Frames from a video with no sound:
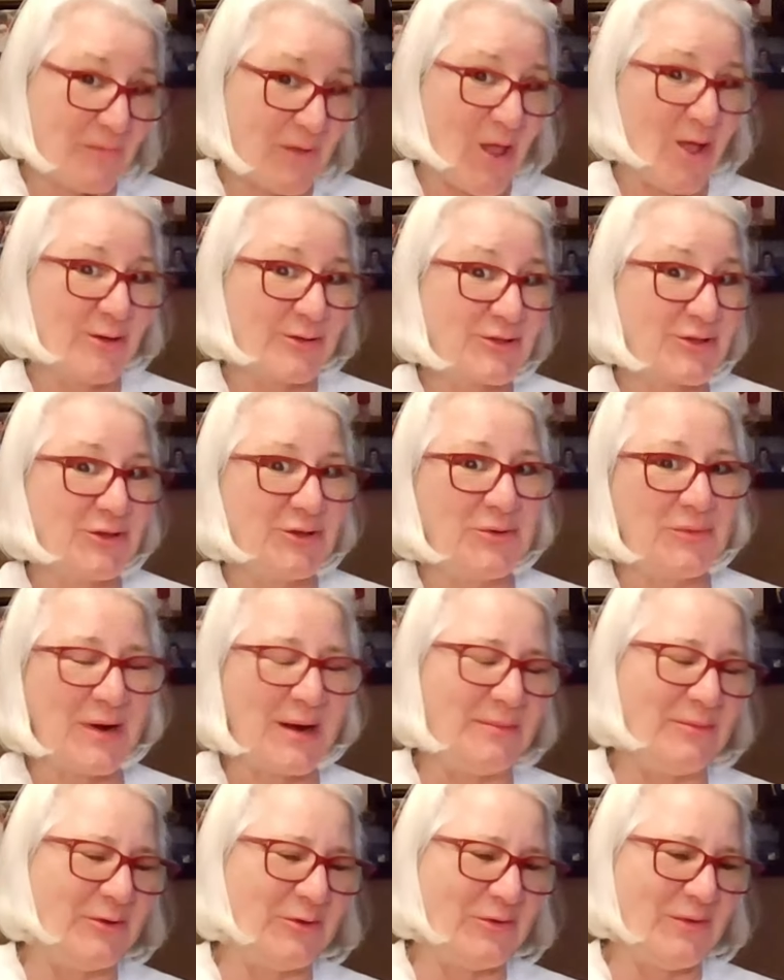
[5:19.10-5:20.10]
I'll show you what
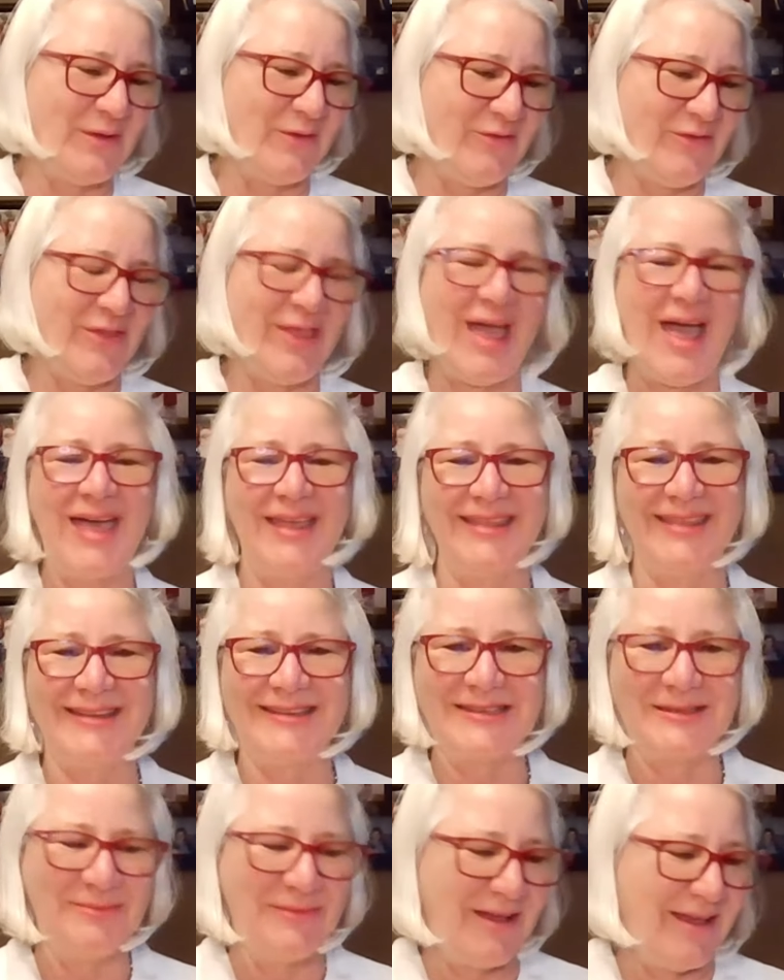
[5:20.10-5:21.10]
I'm doing for that
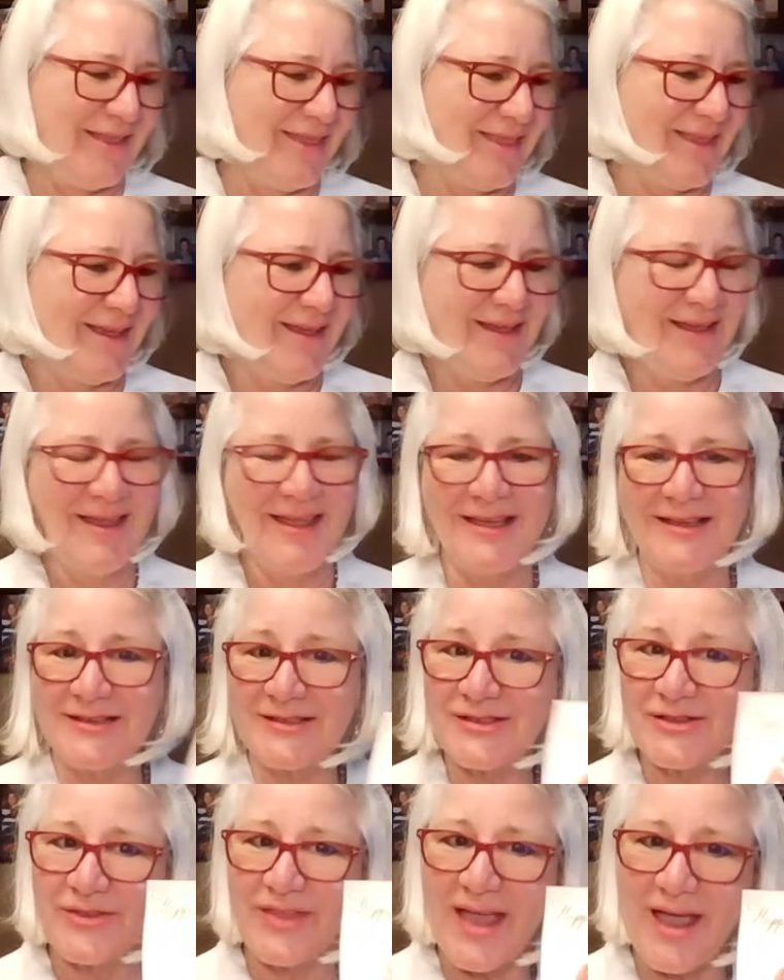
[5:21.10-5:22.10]
this month.
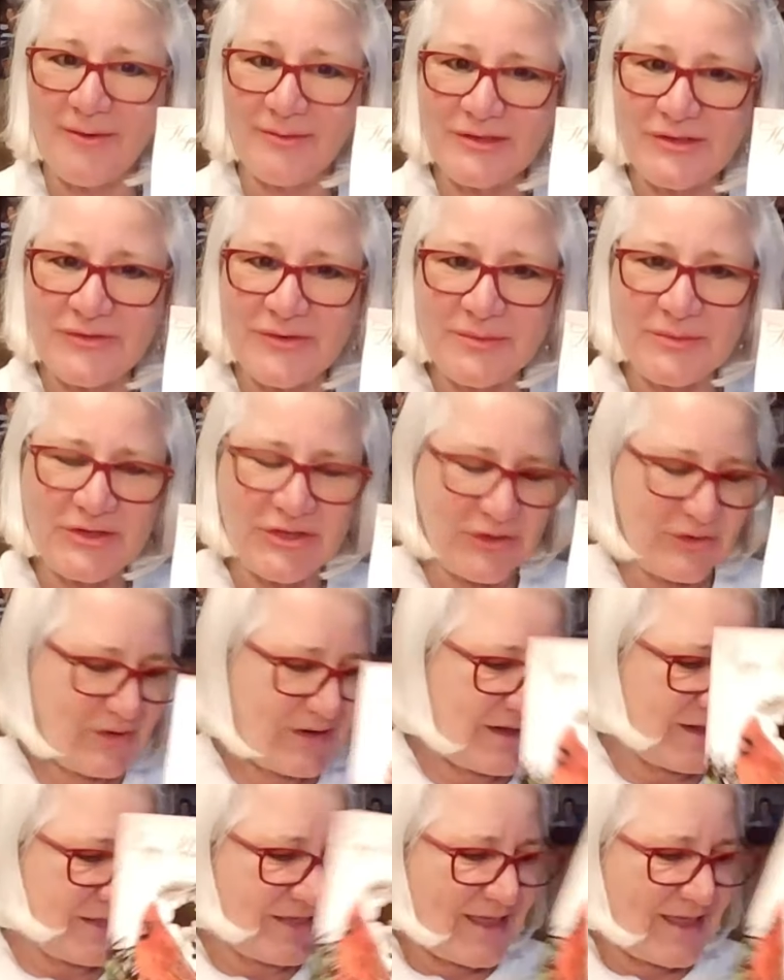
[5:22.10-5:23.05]
So that was from Judy.